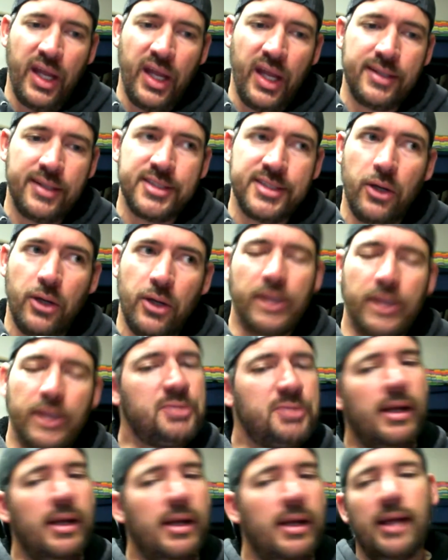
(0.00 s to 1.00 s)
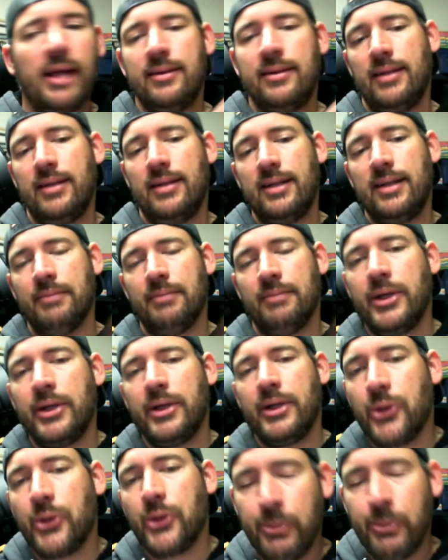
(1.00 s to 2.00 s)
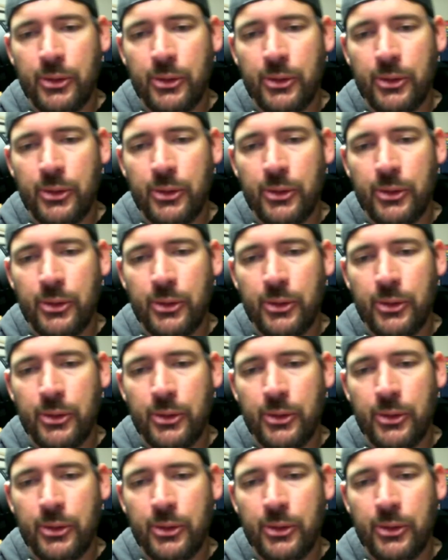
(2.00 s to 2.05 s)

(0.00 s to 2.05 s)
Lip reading: So it's like the mineral.